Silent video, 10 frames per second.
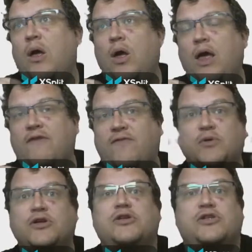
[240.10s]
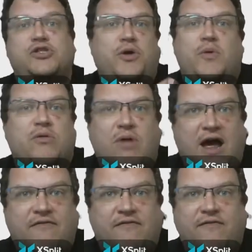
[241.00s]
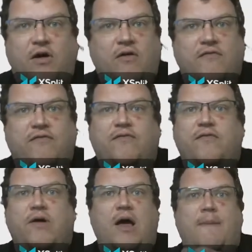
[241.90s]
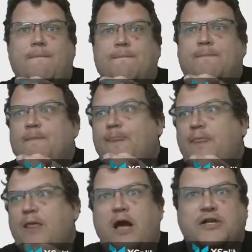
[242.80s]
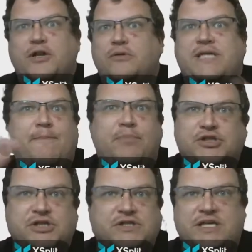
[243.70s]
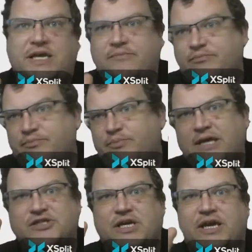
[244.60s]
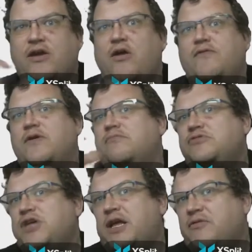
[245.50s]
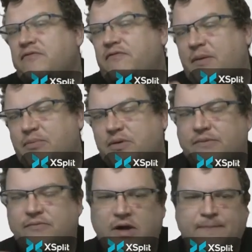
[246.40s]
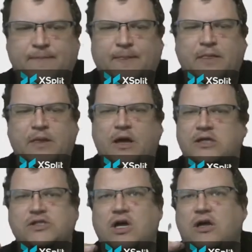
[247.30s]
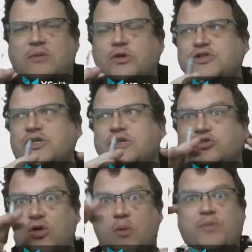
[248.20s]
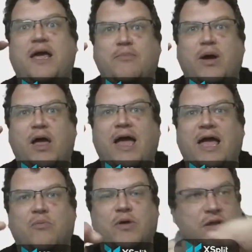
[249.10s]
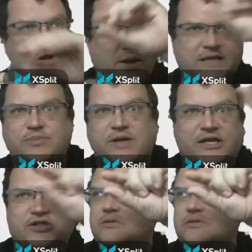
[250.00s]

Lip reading: If I'm going to show you a graph of, I don't know, temperatures in Beijing over January and February, right? I'm not just going to drop that in my IA with no explanation.